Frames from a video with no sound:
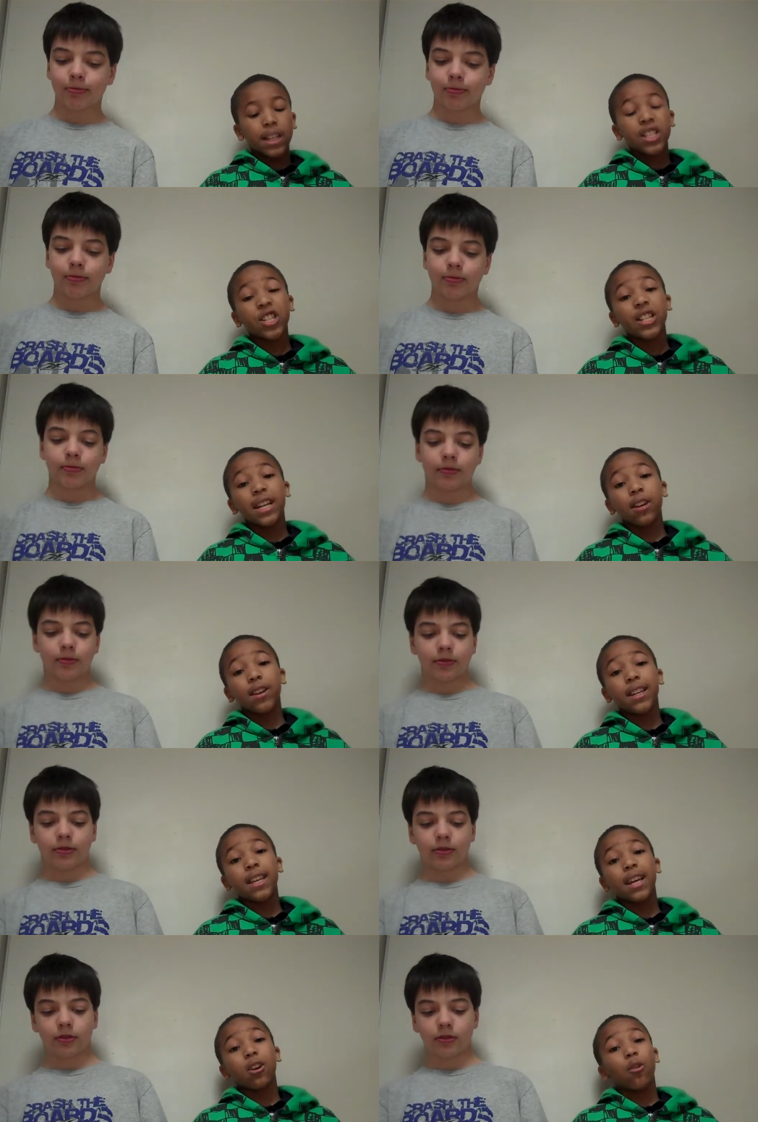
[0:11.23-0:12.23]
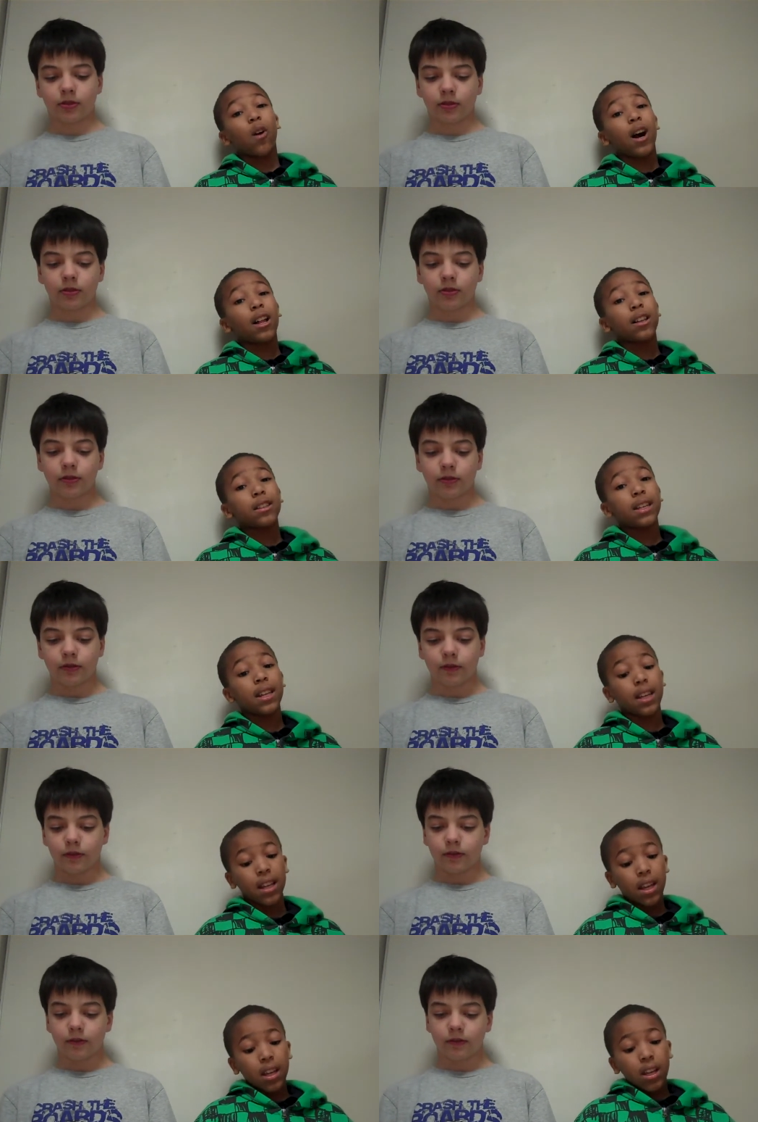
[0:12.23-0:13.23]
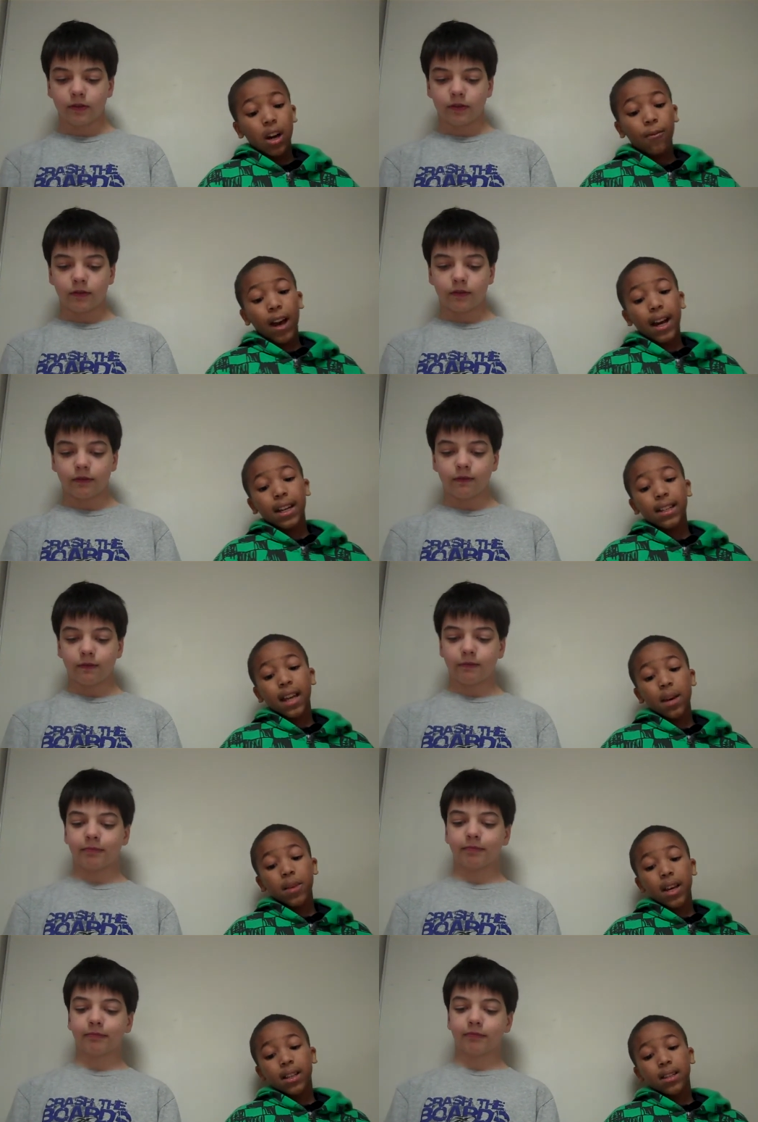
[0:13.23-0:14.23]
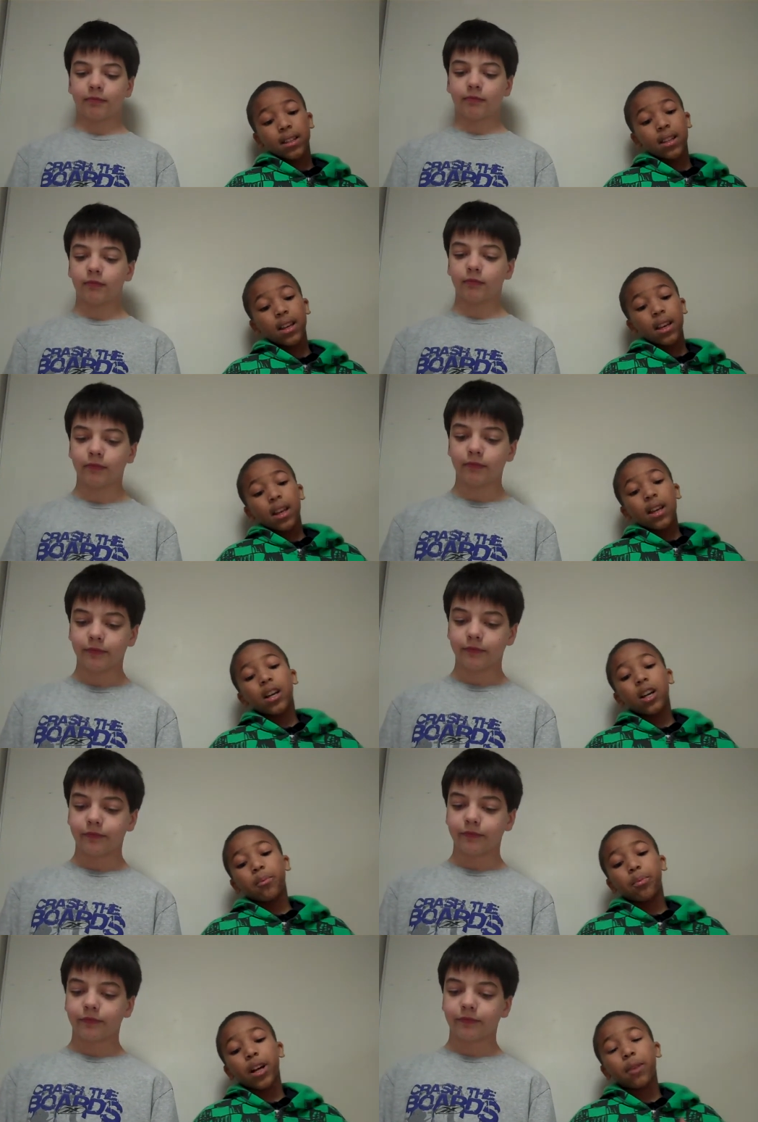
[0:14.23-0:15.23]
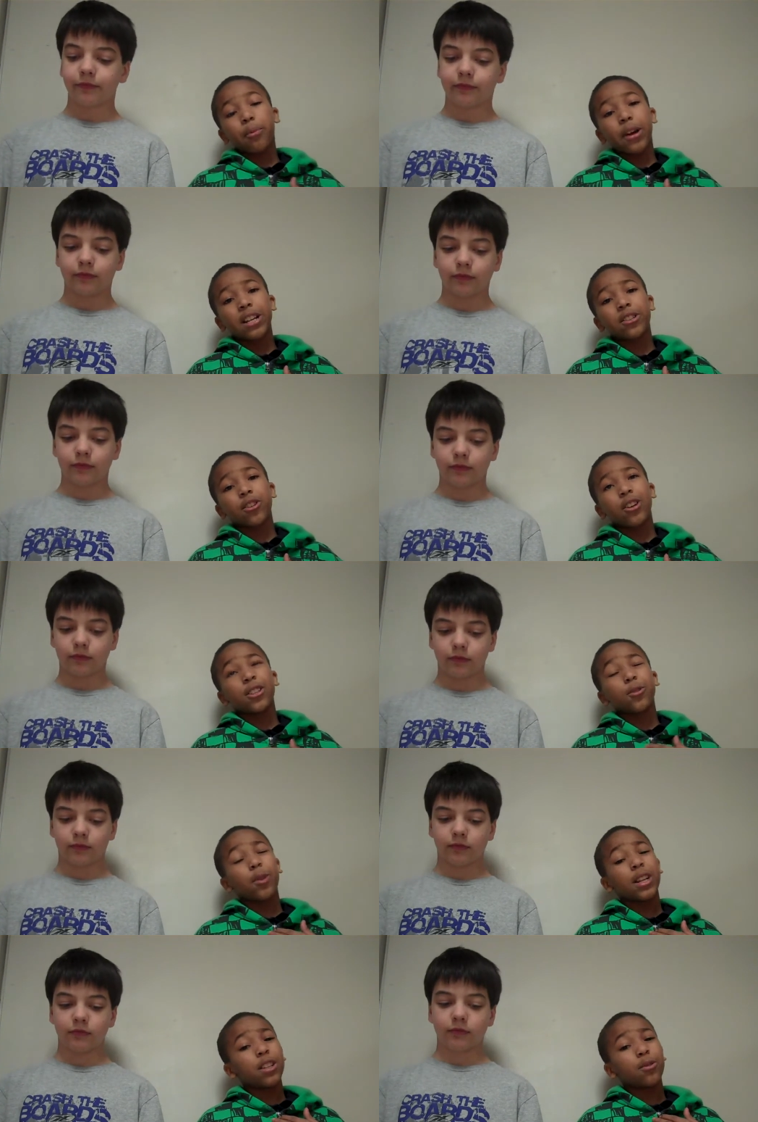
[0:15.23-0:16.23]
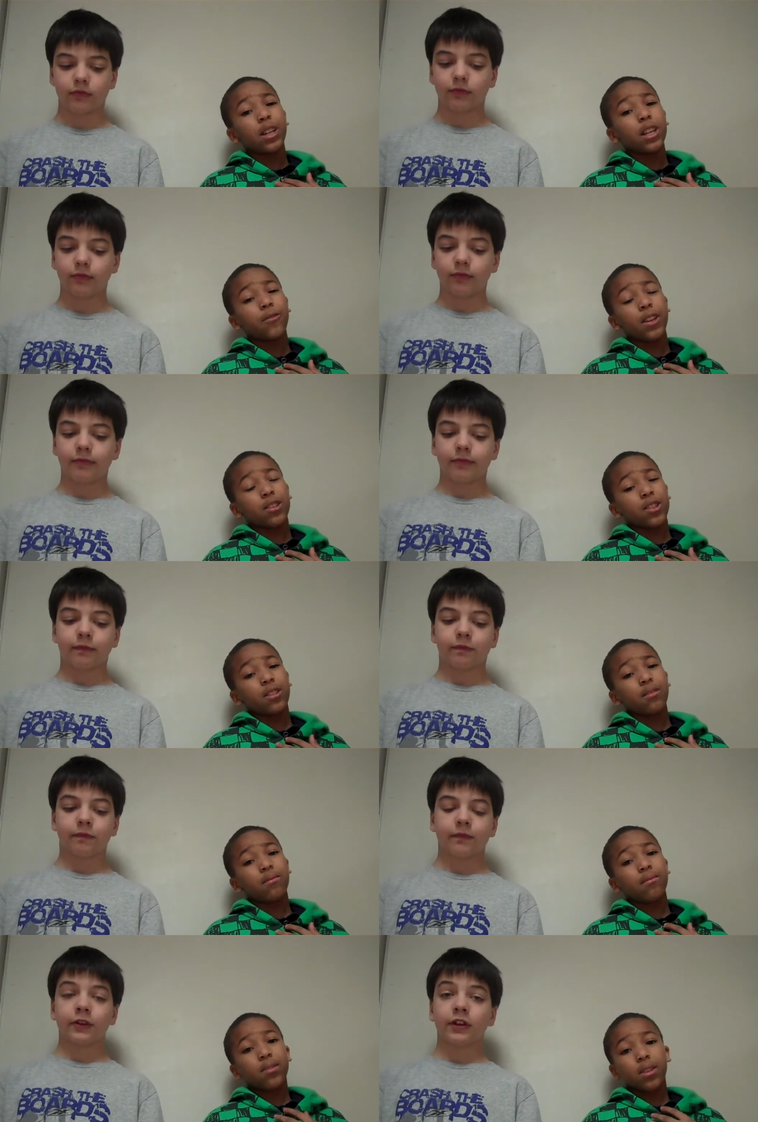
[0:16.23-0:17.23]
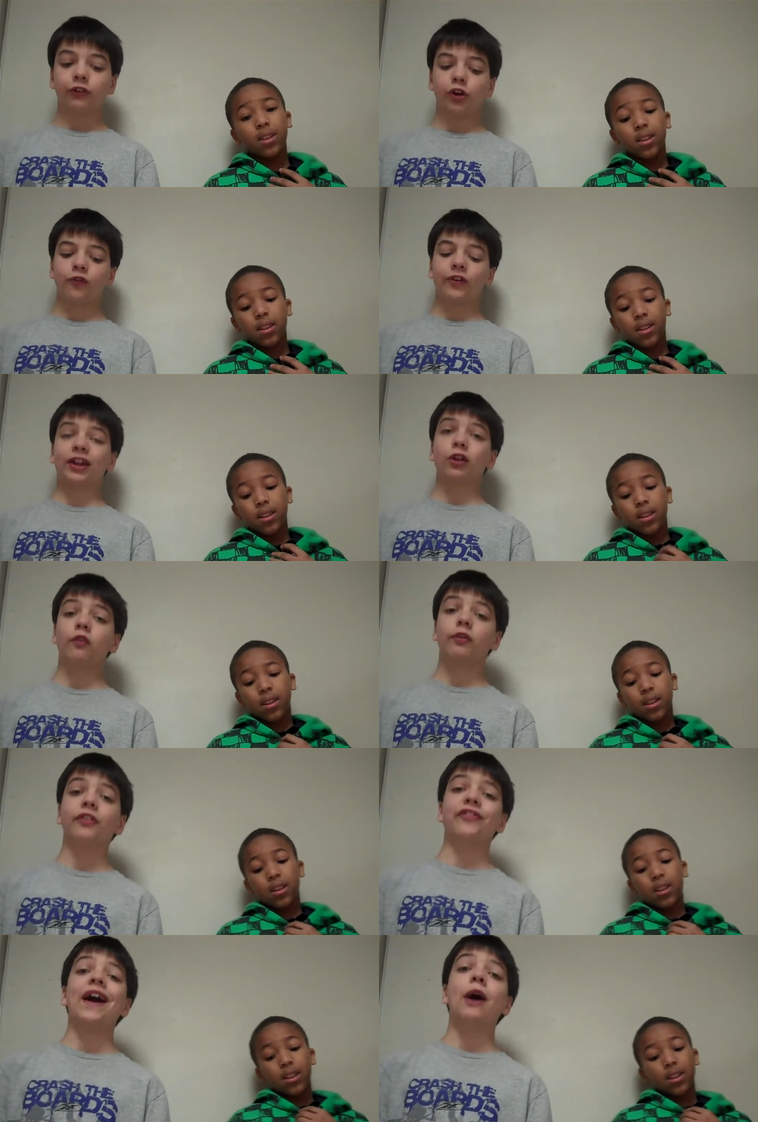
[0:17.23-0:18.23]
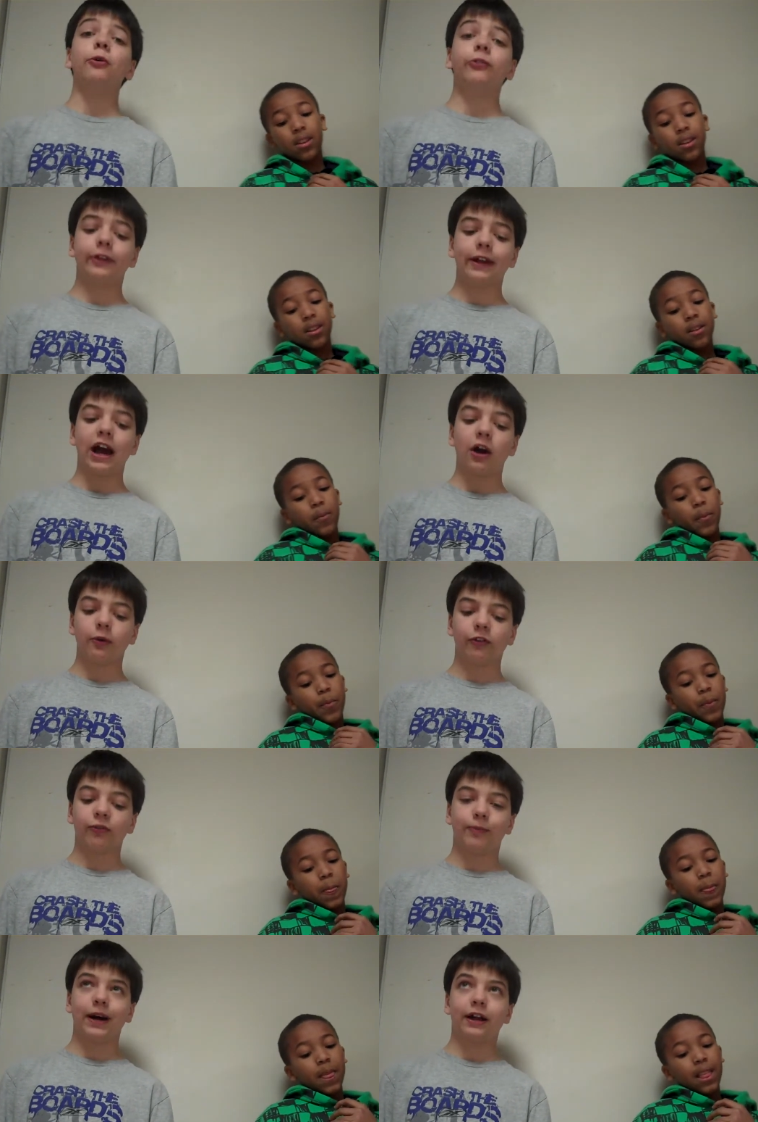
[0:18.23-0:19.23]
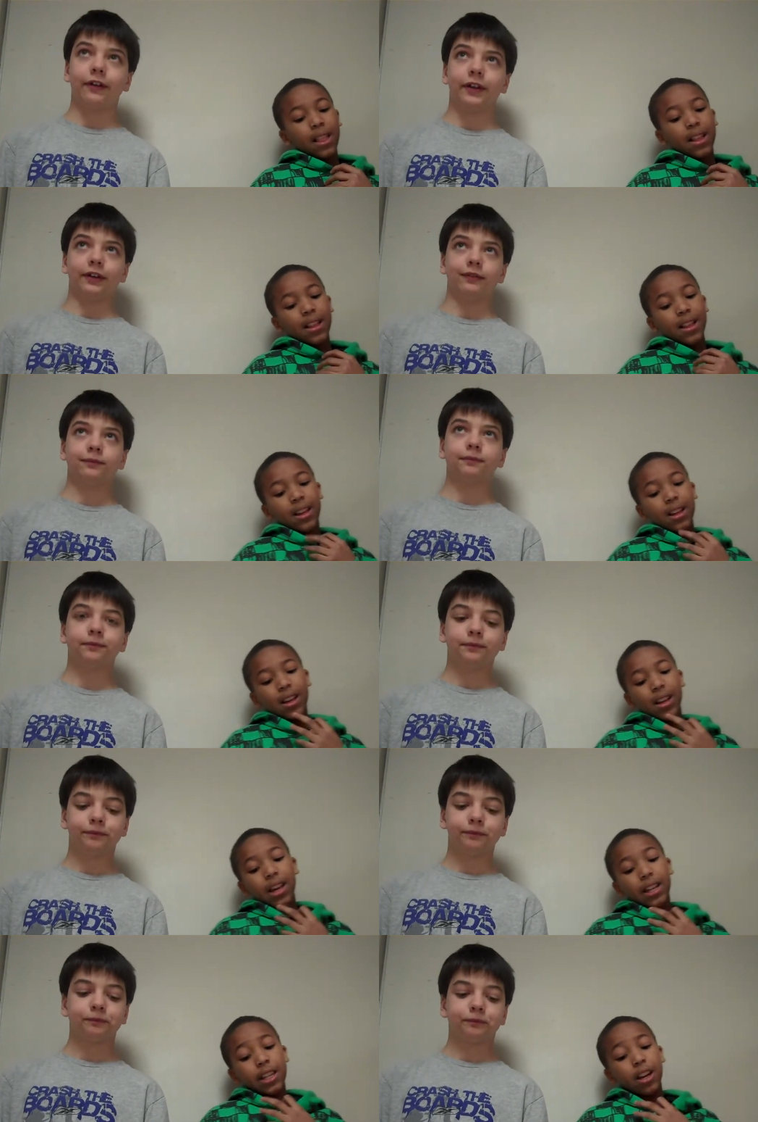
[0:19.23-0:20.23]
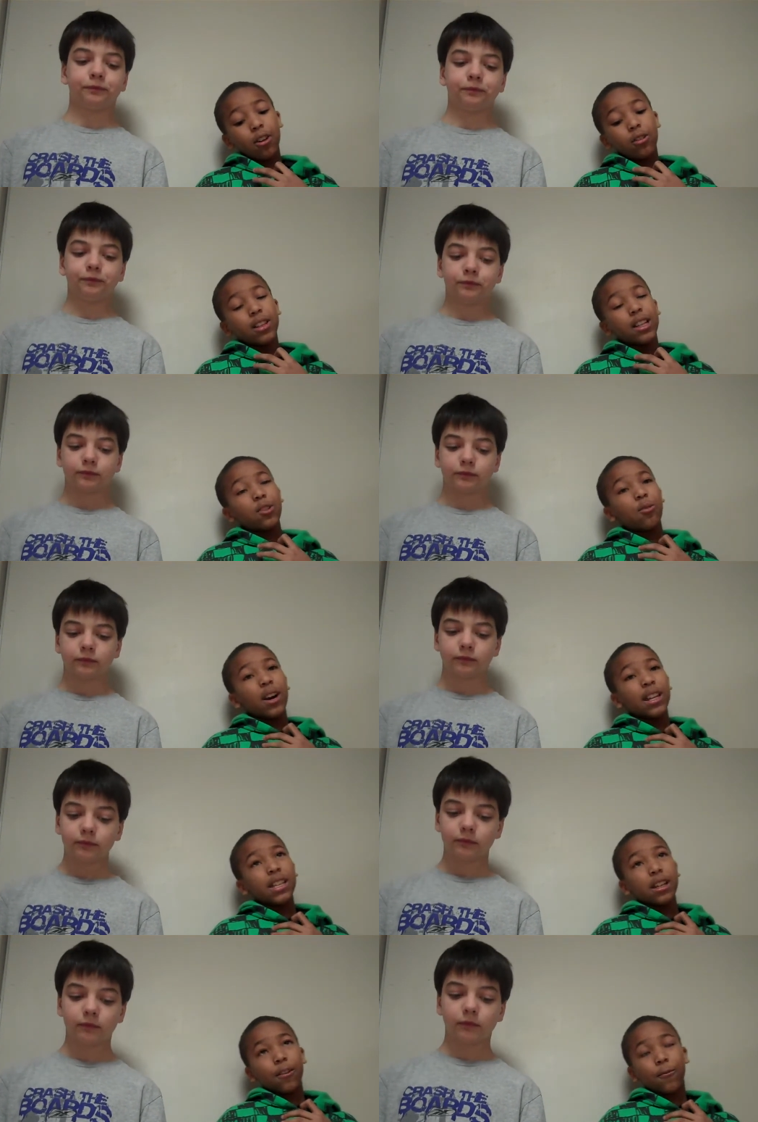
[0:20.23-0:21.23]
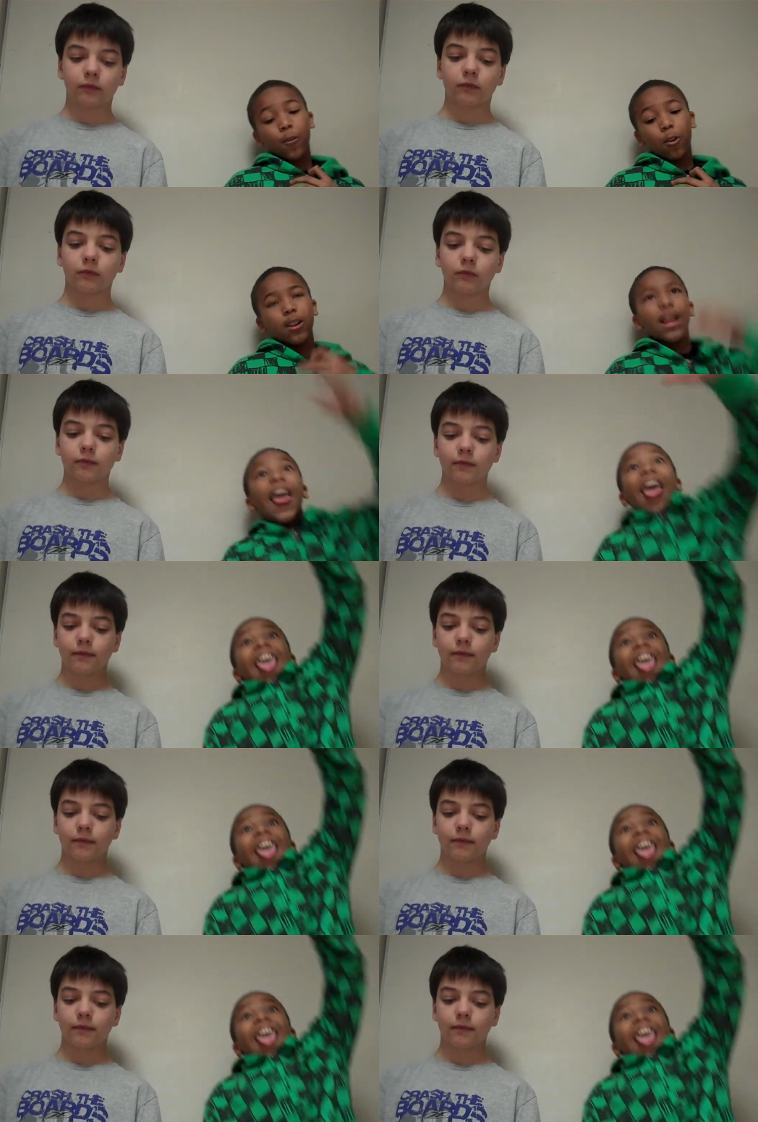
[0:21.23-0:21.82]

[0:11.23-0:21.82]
Speaker 1: engineering, and quality of academics, good blood pressure, and 20/20 vision. Don't forget over a thousand hours of piloting. And yet only 20 of 4,000